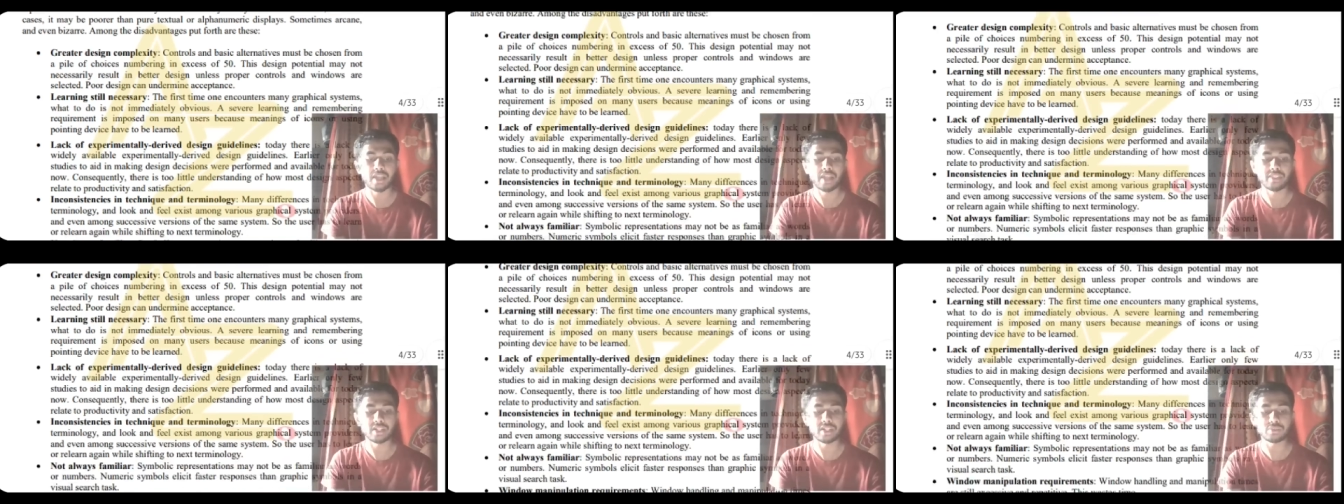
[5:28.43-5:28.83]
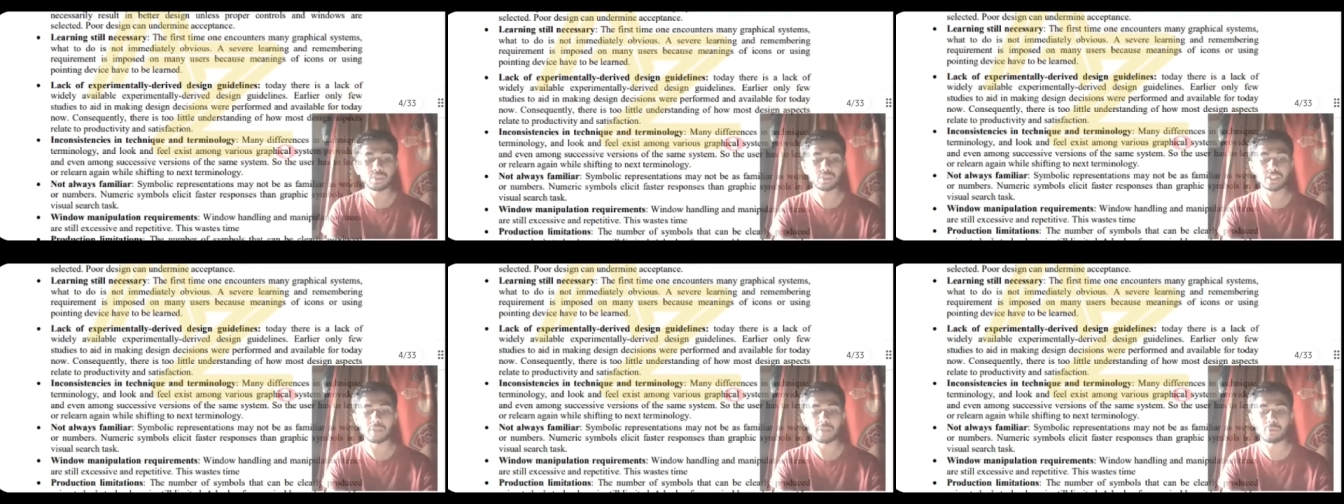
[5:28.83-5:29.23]
that's
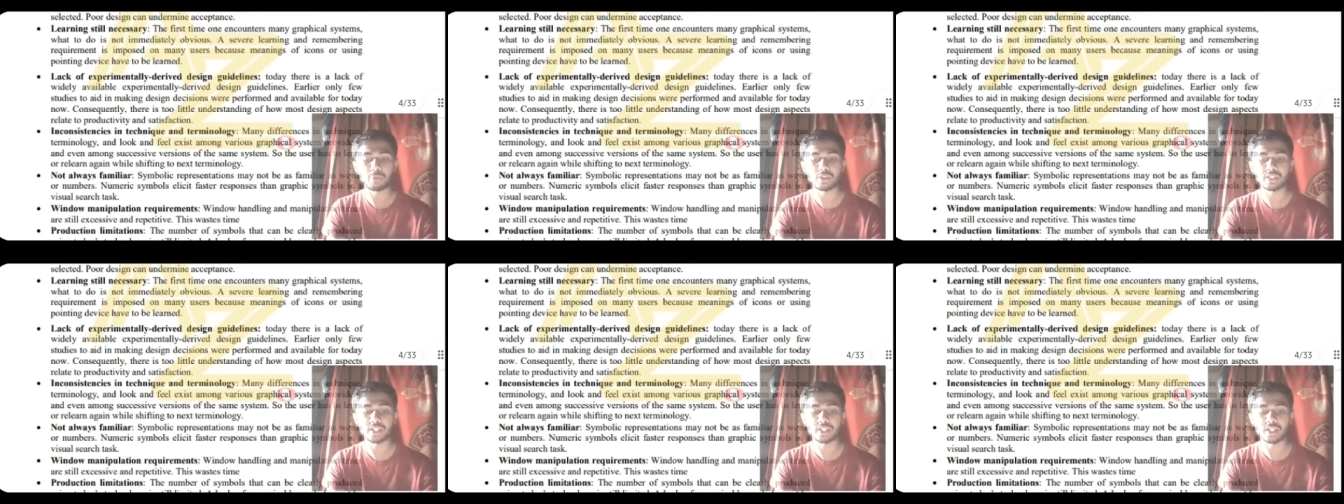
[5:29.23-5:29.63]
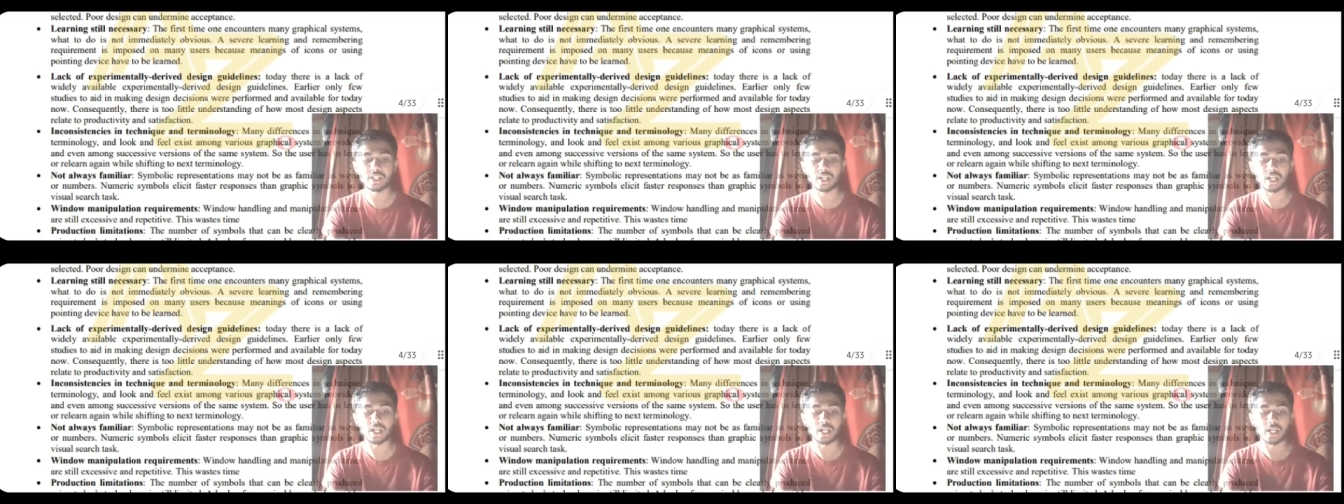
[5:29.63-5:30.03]
what about the
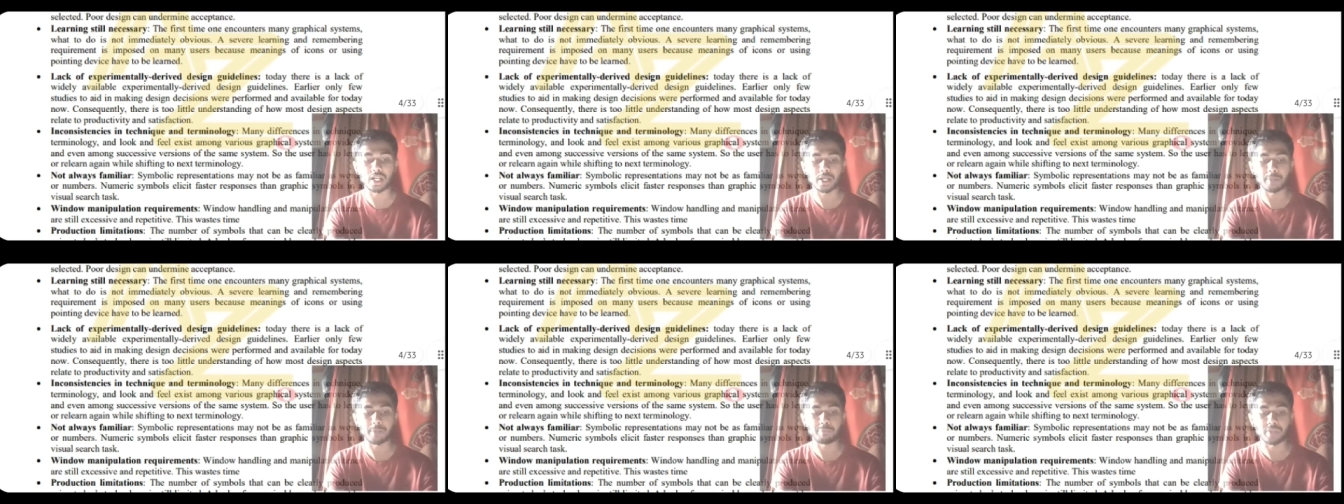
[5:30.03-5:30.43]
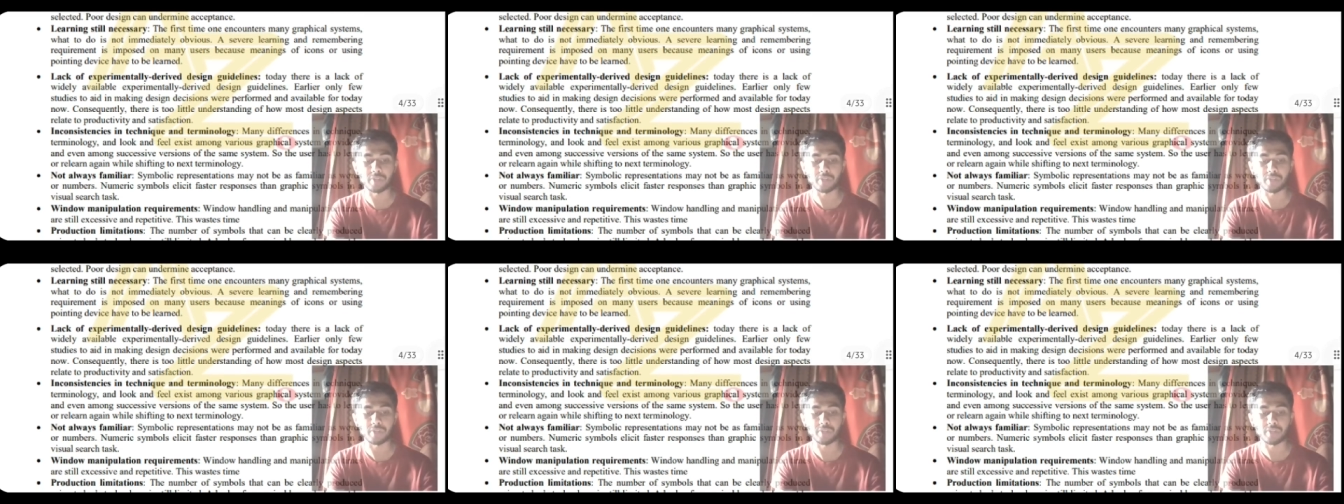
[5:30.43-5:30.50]
um,